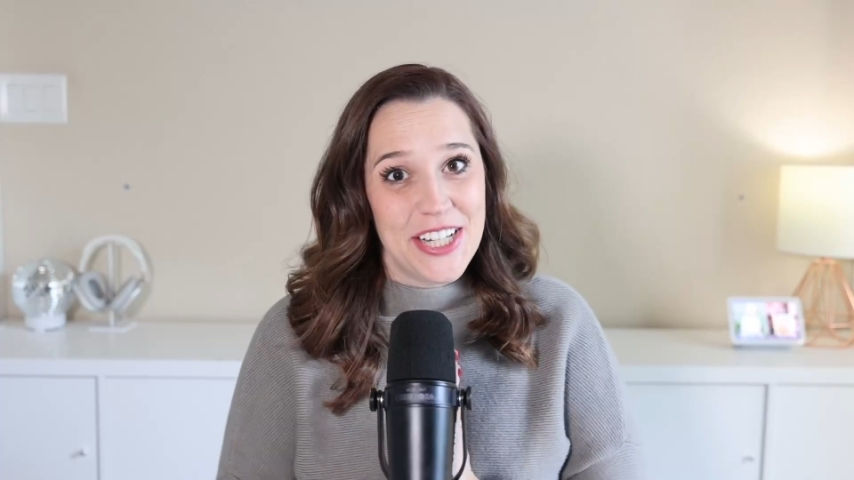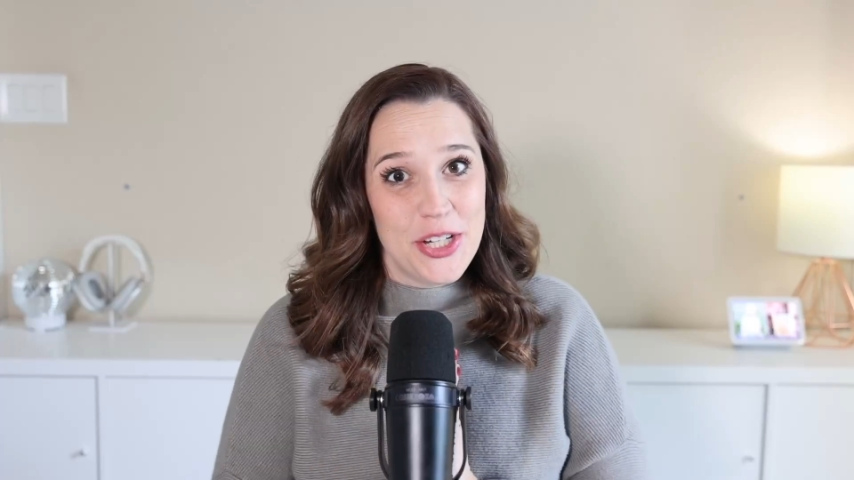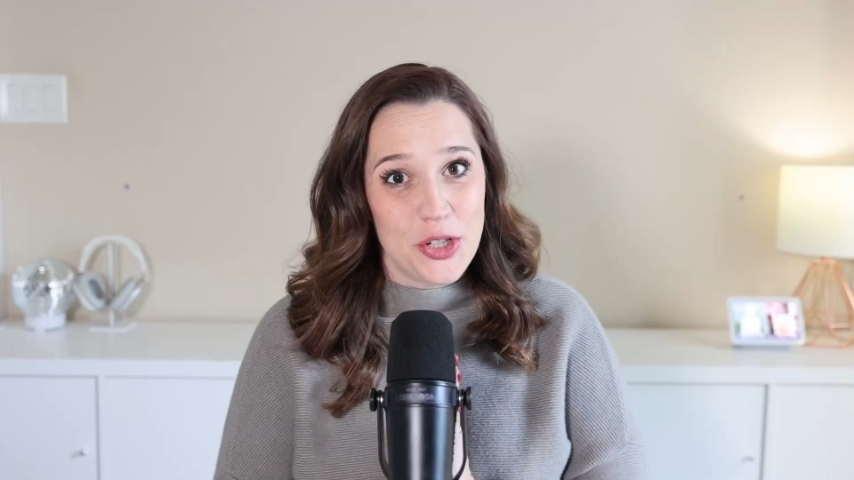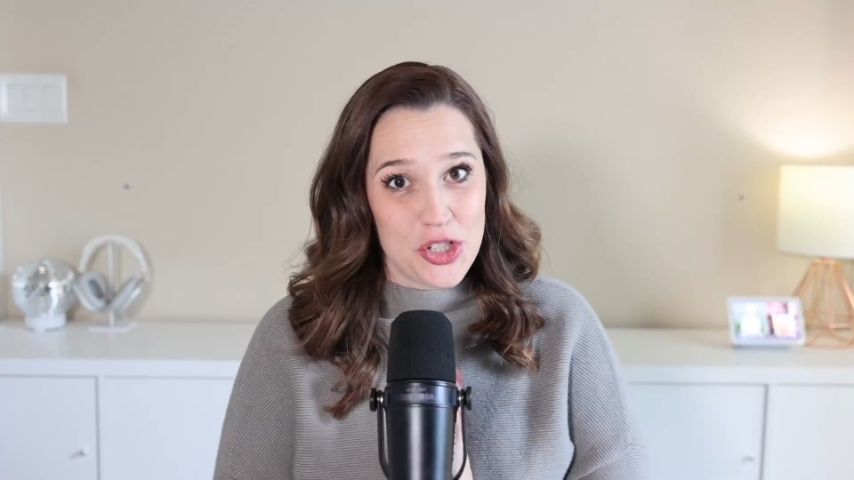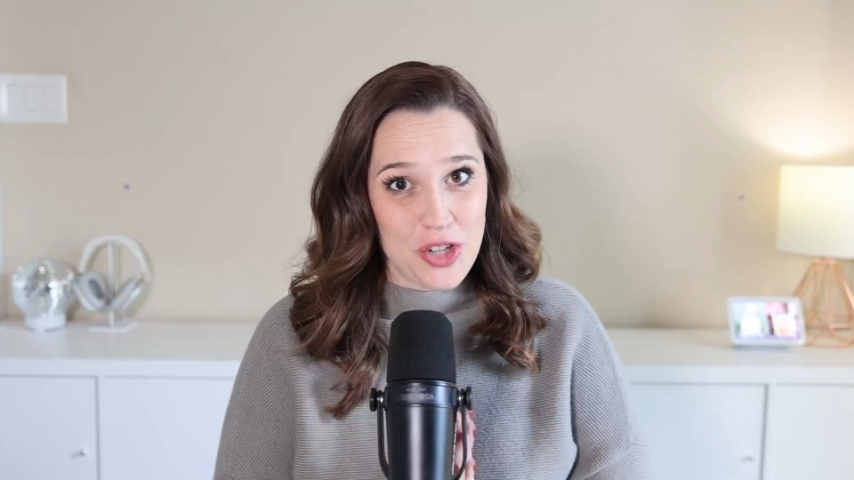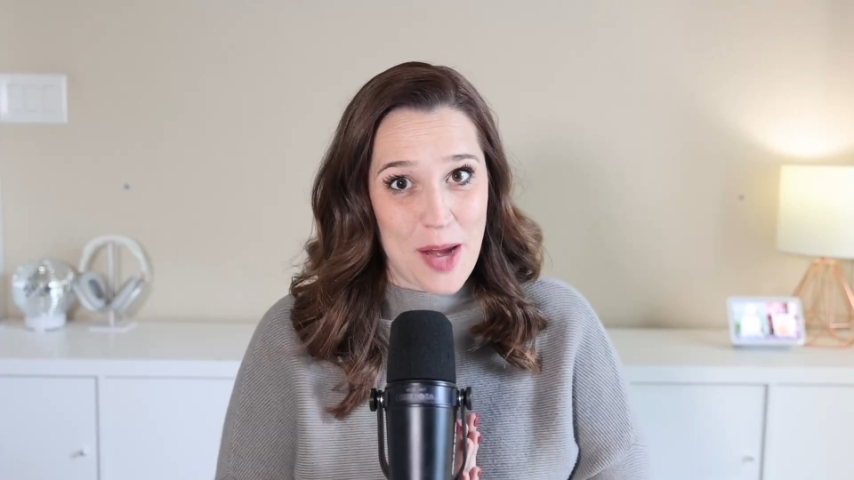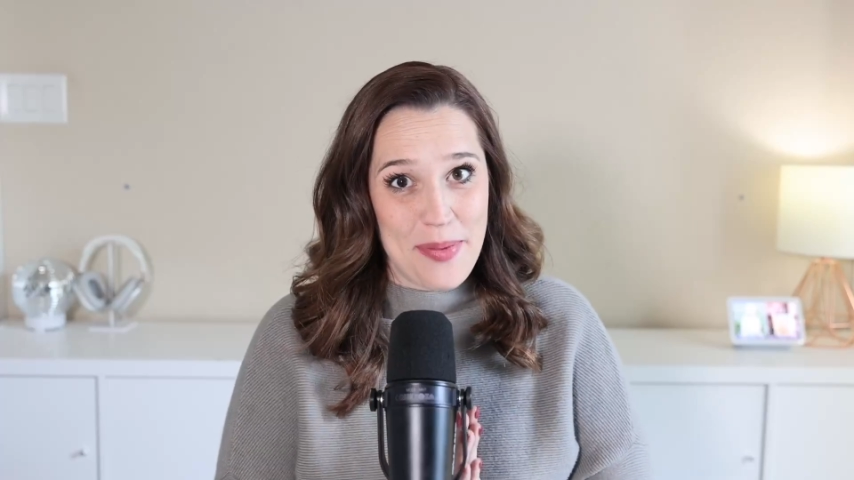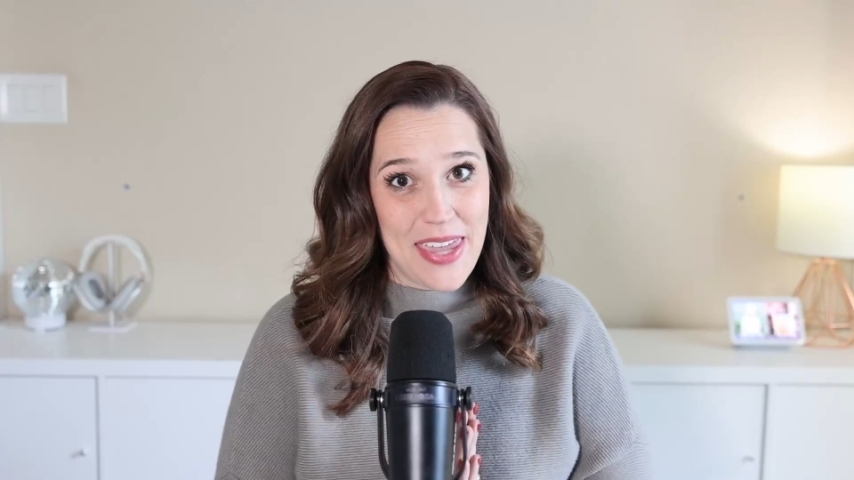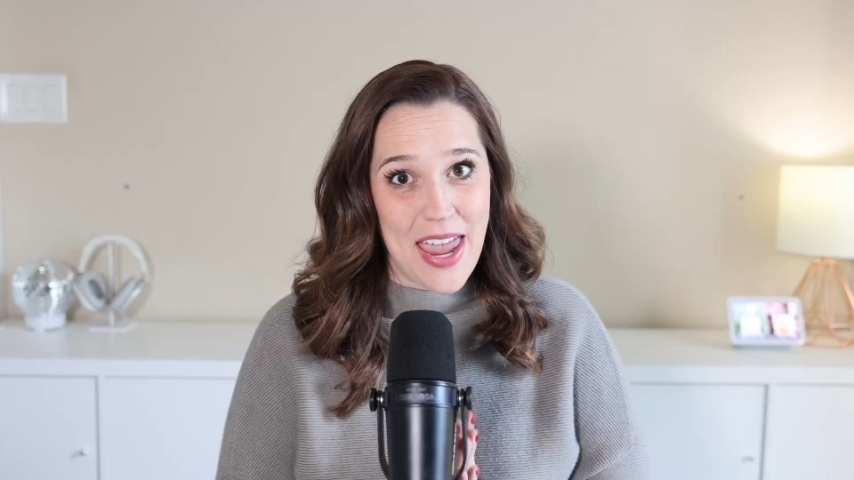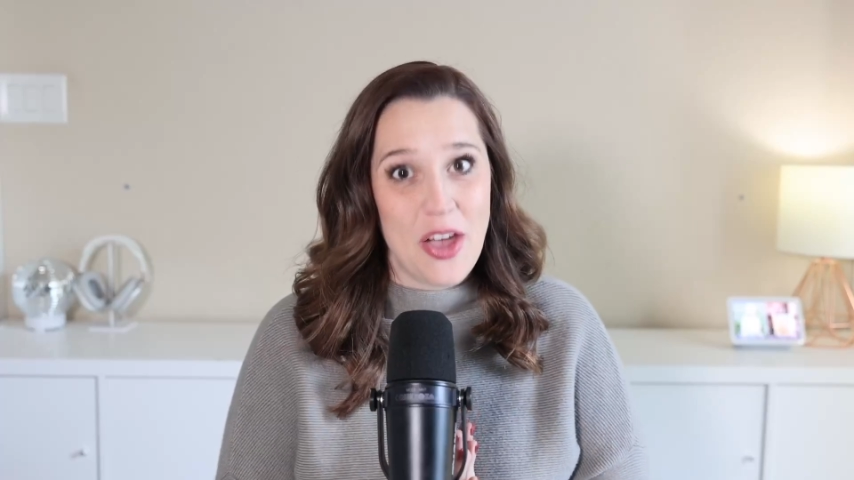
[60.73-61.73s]
your Stripe
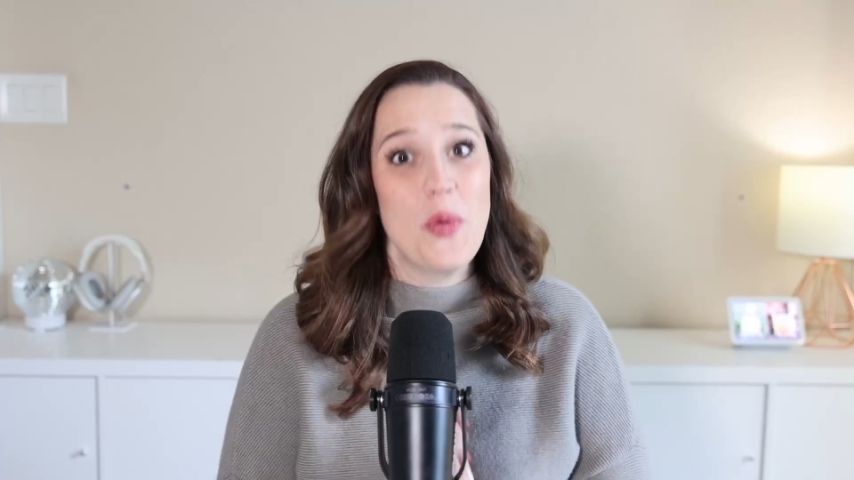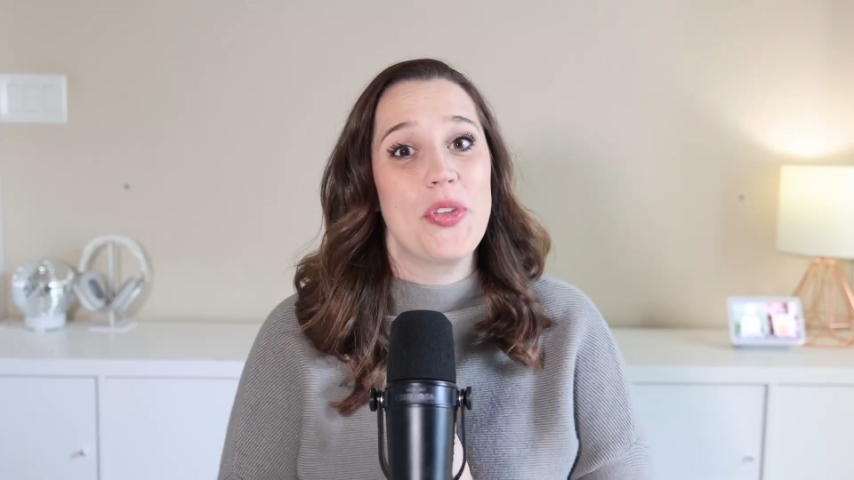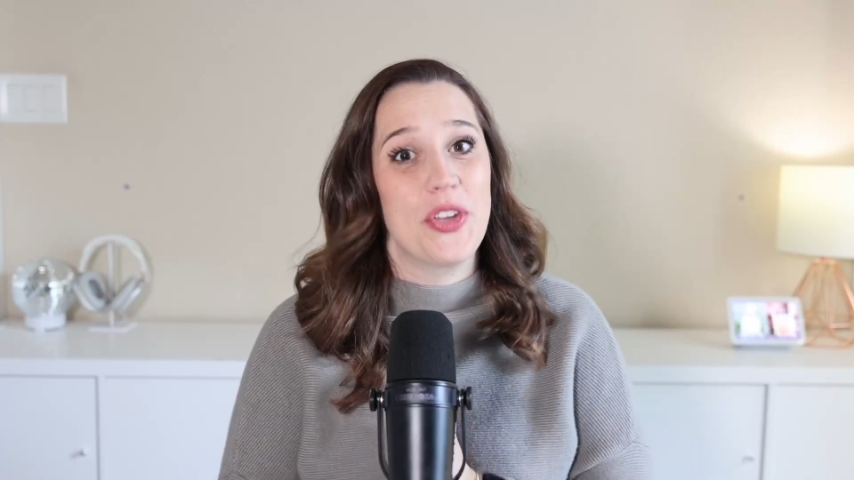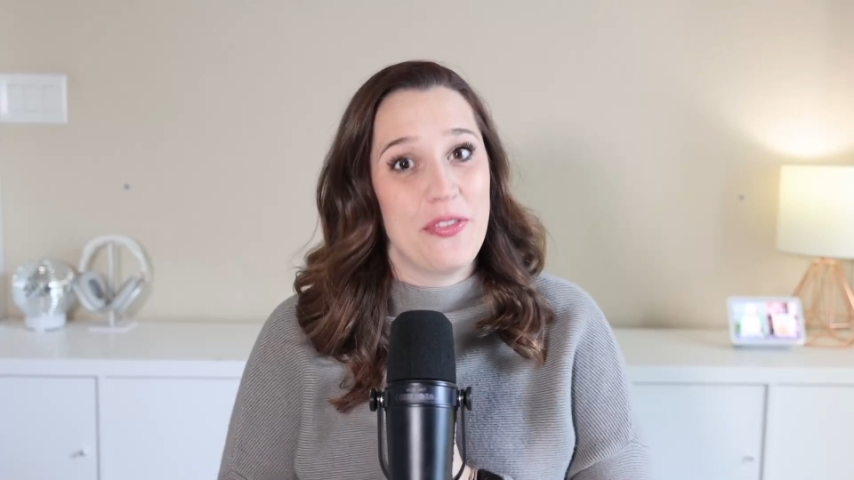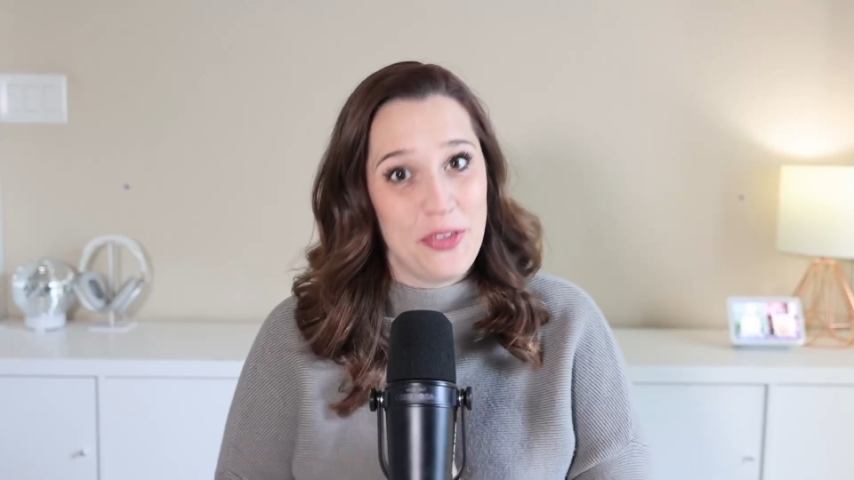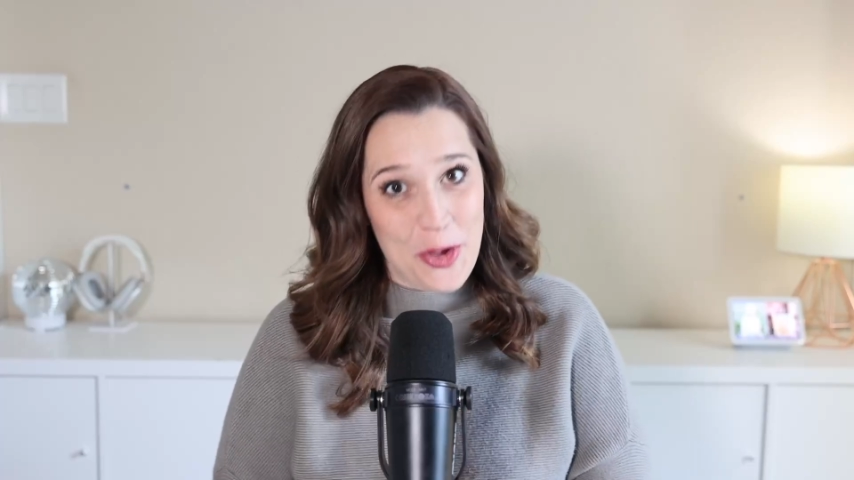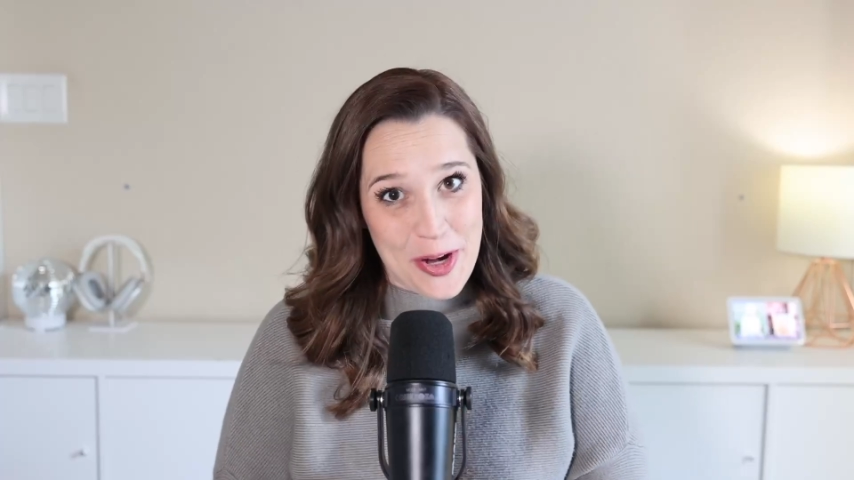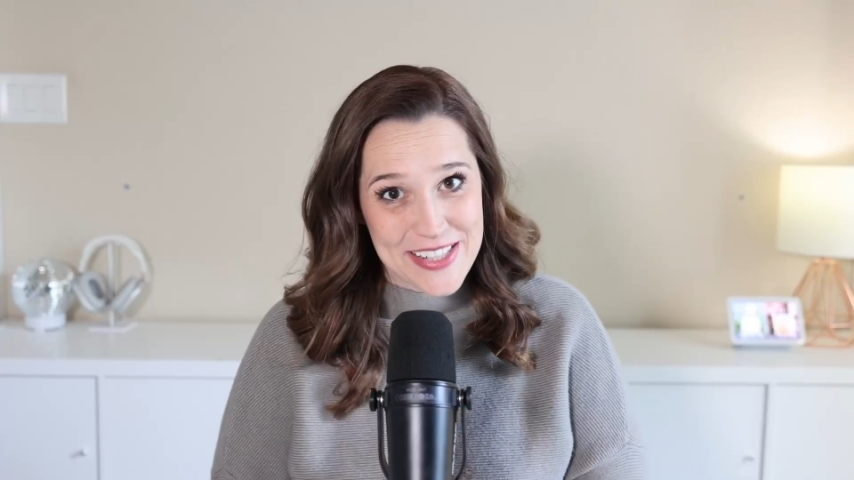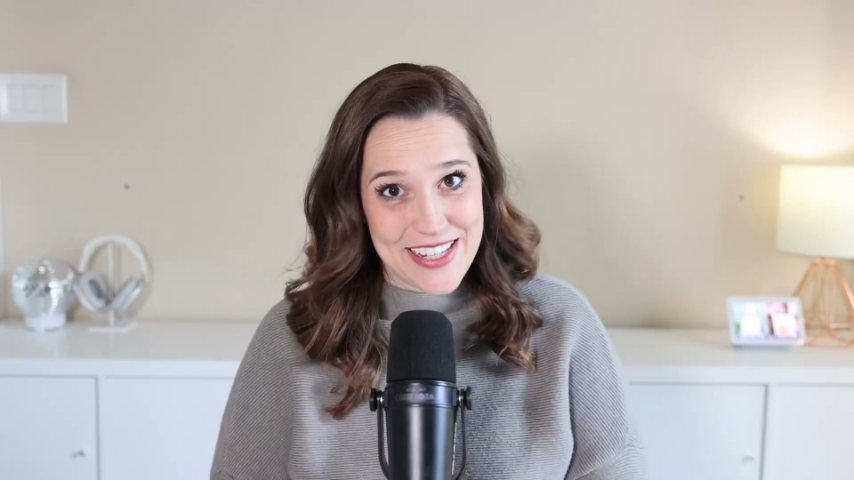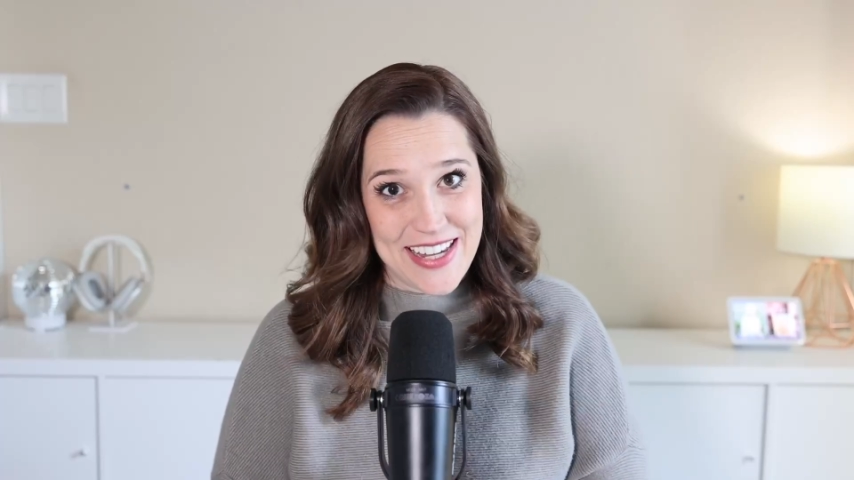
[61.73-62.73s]
account with your Flodesk
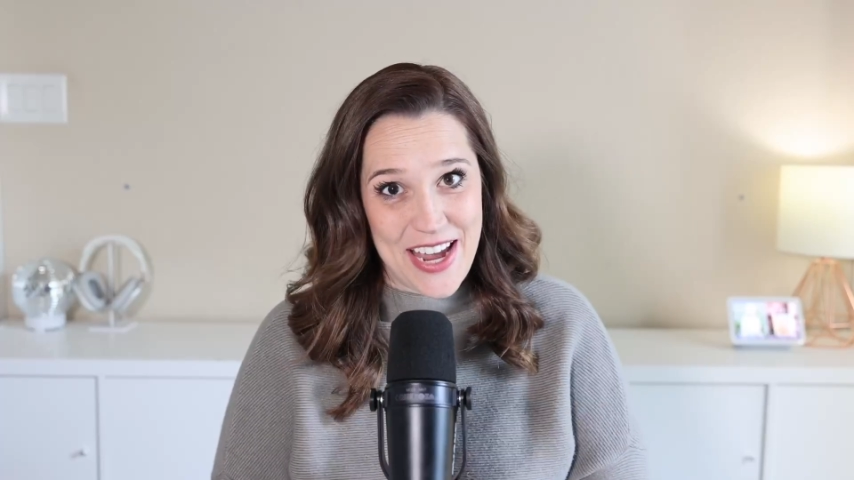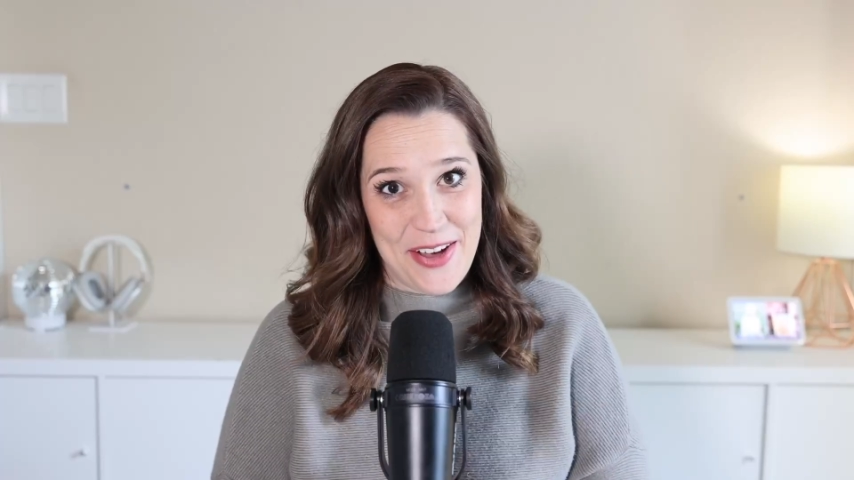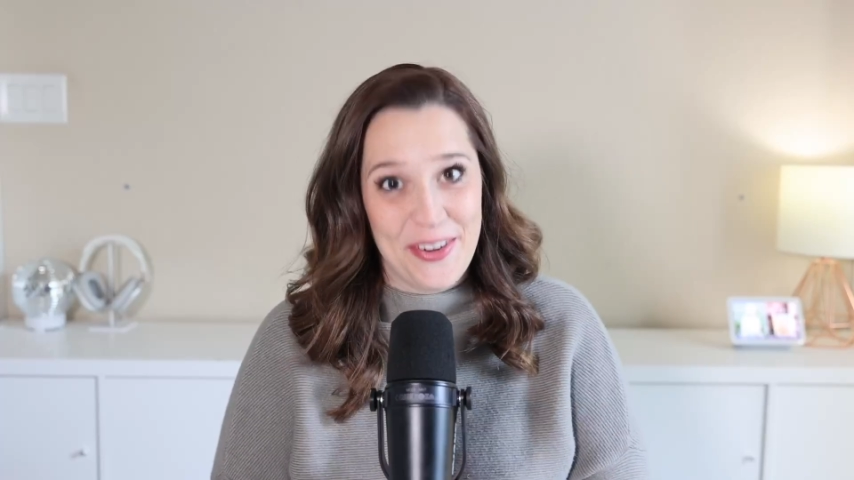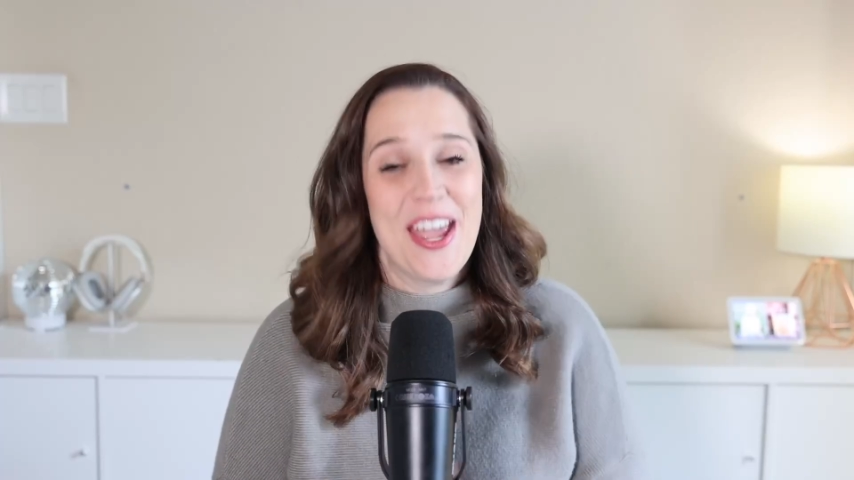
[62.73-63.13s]
account,